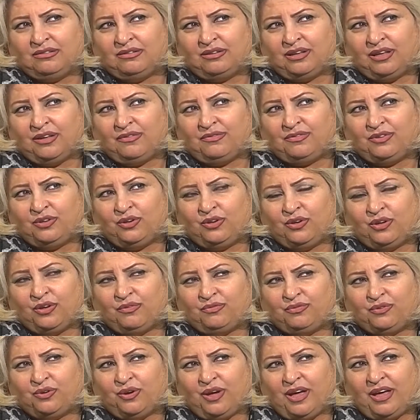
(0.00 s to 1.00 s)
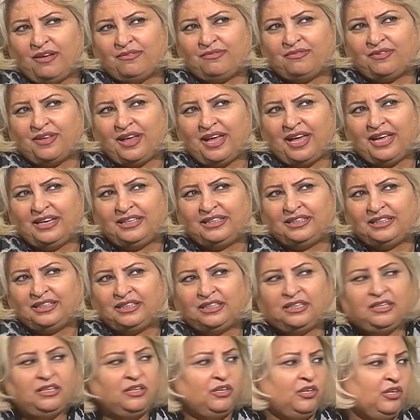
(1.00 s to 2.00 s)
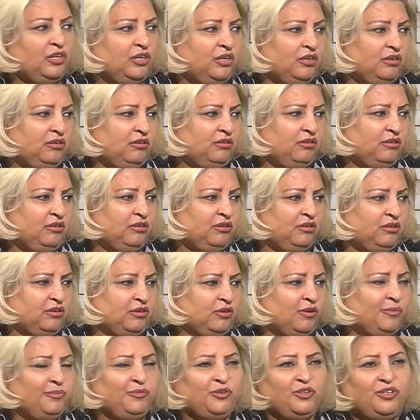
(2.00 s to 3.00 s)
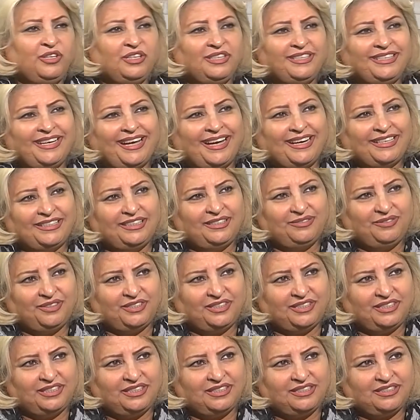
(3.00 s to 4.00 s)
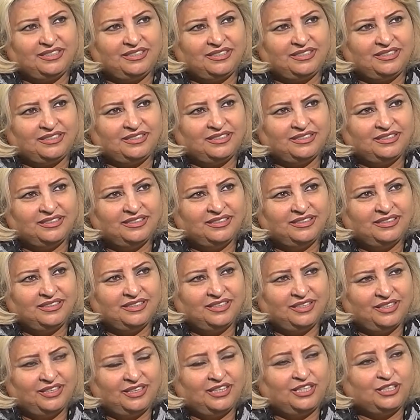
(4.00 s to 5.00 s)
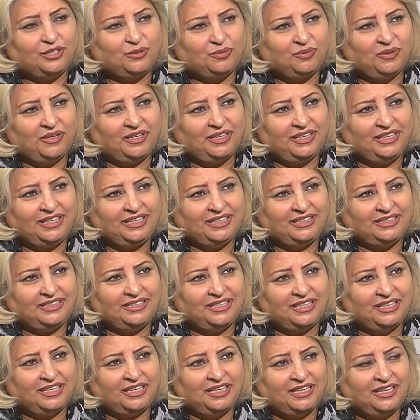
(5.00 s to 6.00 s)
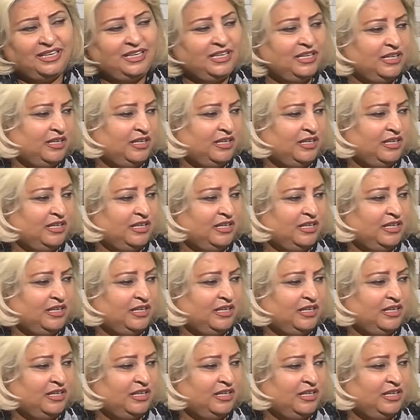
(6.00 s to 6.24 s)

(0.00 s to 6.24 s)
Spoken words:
if you have any community activities, this will lead to